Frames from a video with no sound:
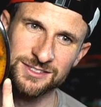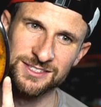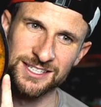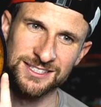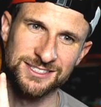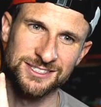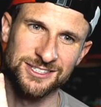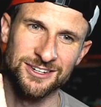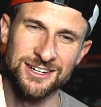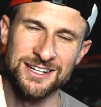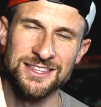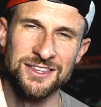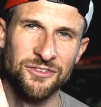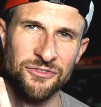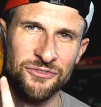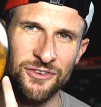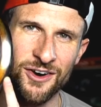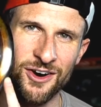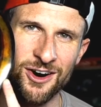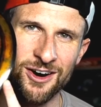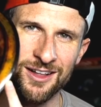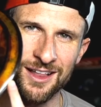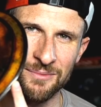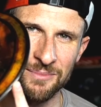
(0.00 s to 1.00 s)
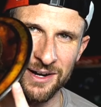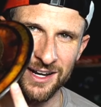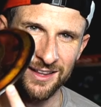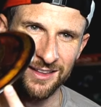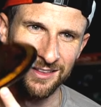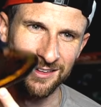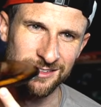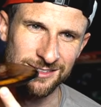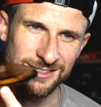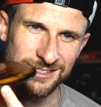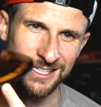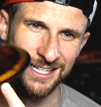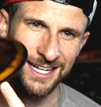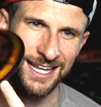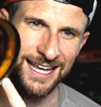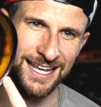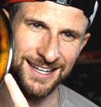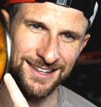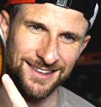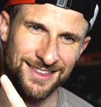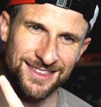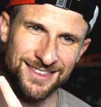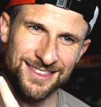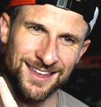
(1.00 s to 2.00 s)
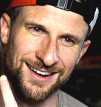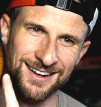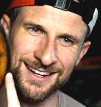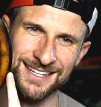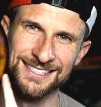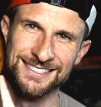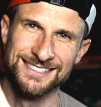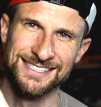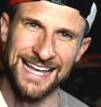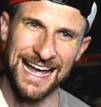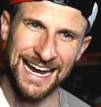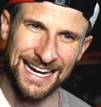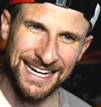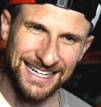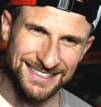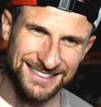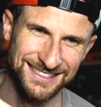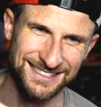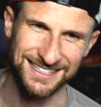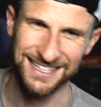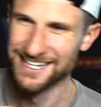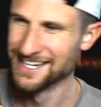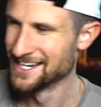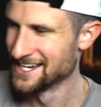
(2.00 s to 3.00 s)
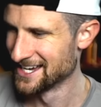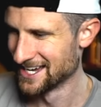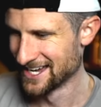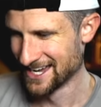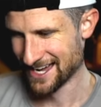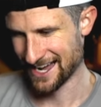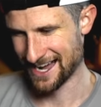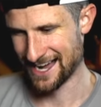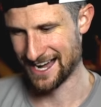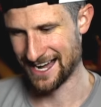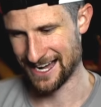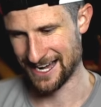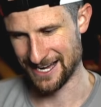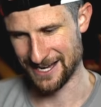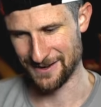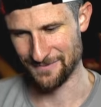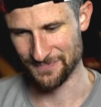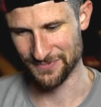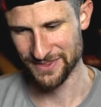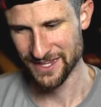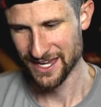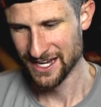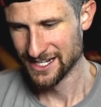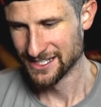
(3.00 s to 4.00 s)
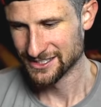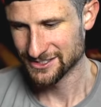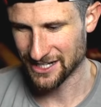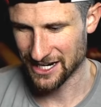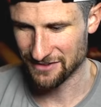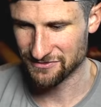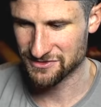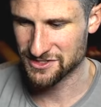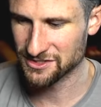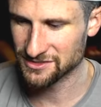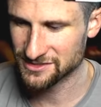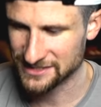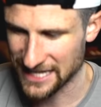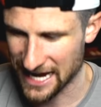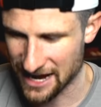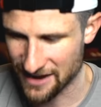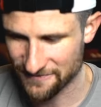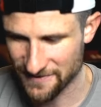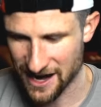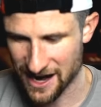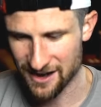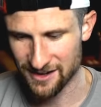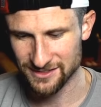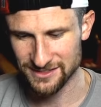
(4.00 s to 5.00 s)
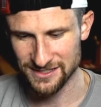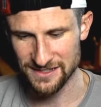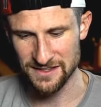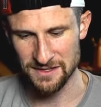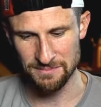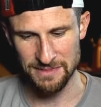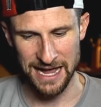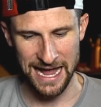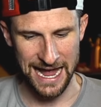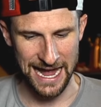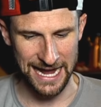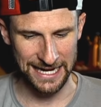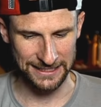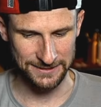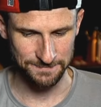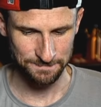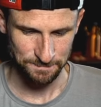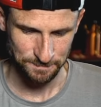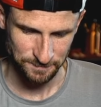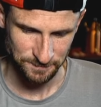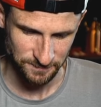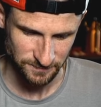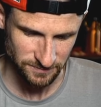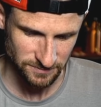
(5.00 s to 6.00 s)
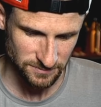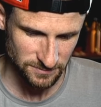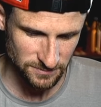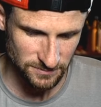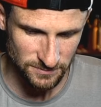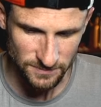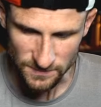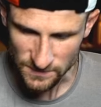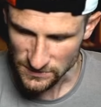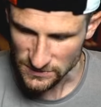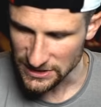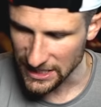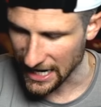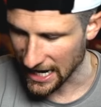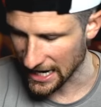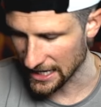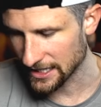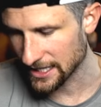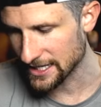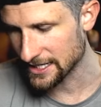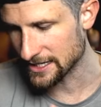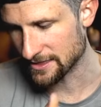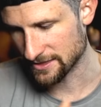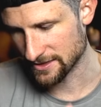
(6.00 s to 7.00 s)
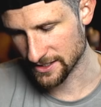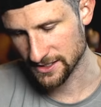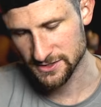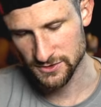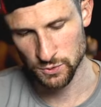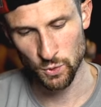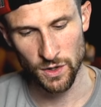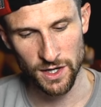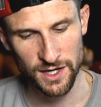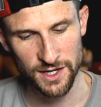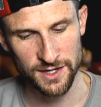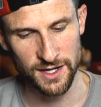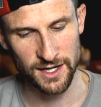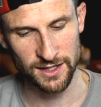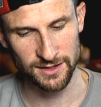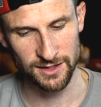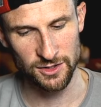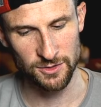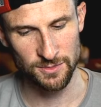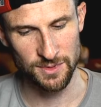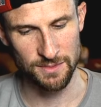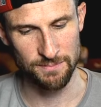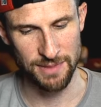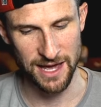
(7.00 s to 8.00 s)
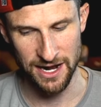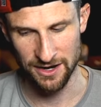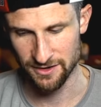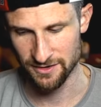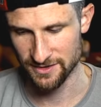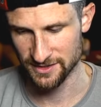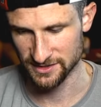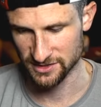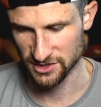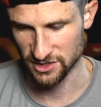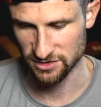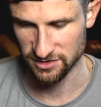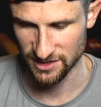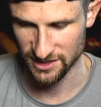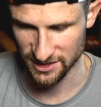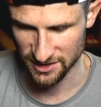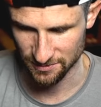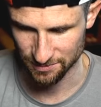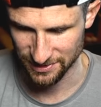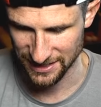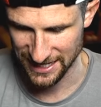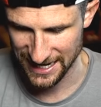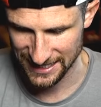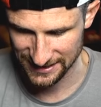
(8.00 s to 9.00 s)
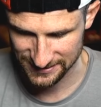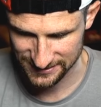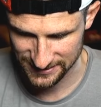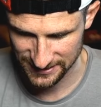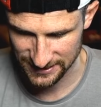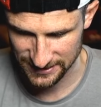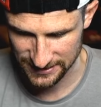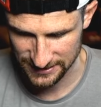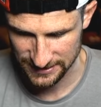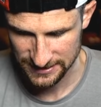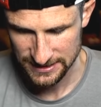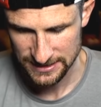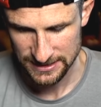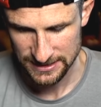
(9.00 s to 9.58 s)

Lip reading: this during the fall, I'm gonna lose it in 30 seconds. So I have two Sapphires in the bag. I like this one a little bit better. This clear plastic